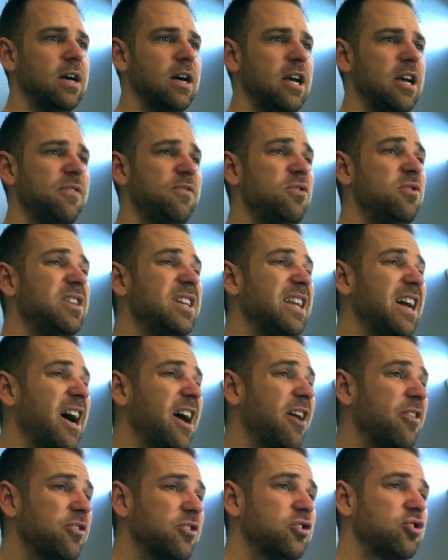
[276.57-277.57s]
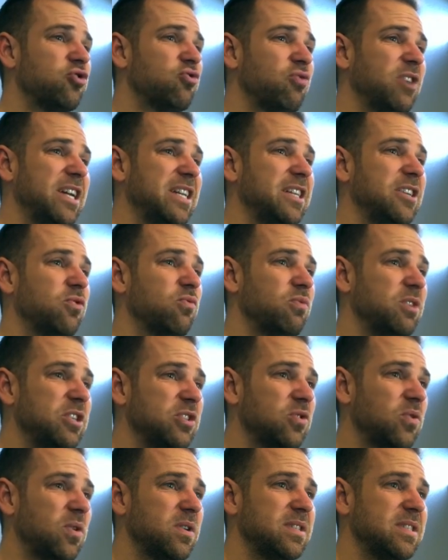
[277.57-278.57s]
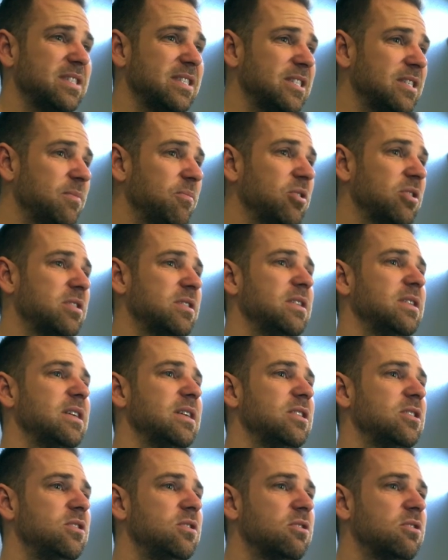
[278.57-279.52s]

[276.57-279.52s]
If you need other training resources similar to this,